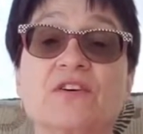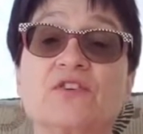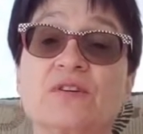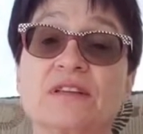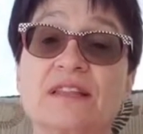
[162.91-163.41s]

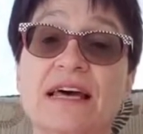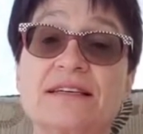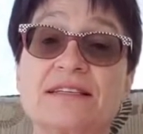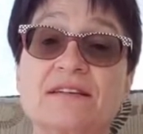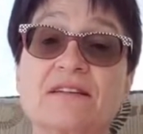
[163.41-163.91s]
you can
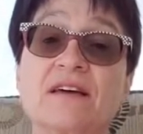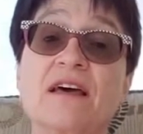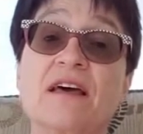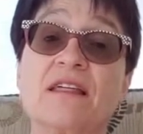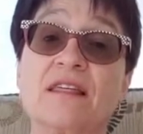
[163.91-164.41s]
lessen,
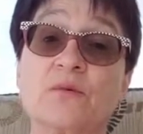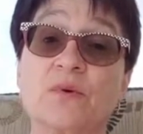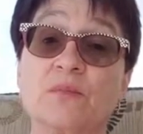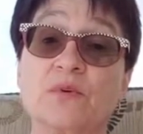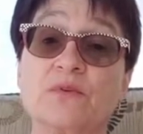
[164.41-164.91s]
then
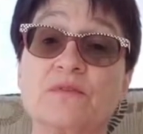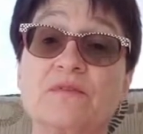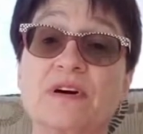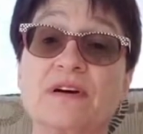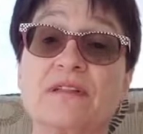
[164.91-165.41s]

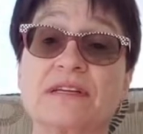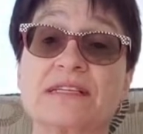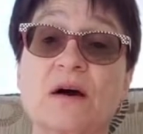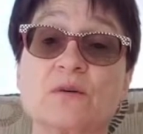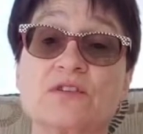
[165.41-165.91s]
remove the
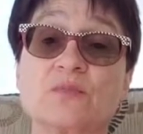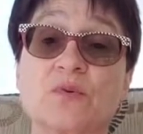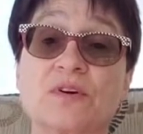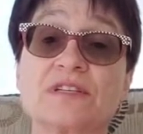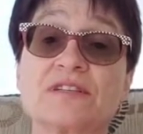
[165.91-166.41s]
towel
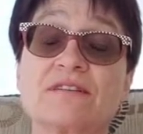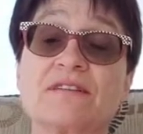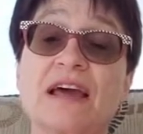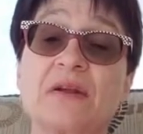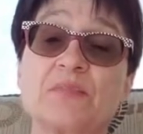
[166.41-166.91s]
support
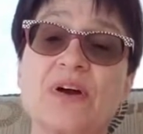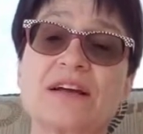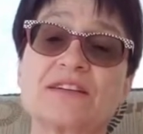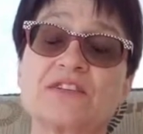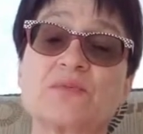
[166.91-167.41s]
and
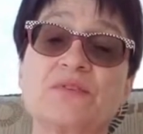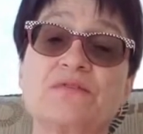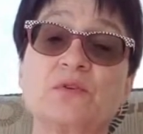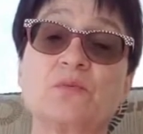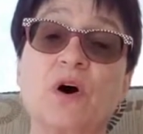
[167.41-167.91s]
practice with
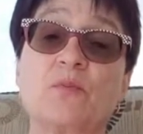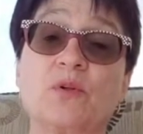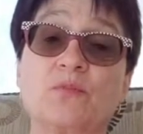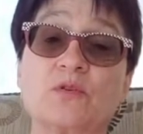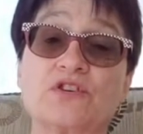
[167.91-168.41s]
full
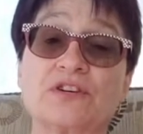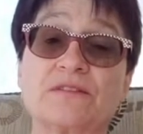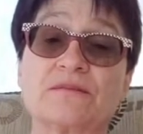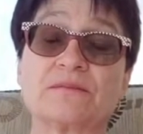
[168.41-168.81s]
wobble motion.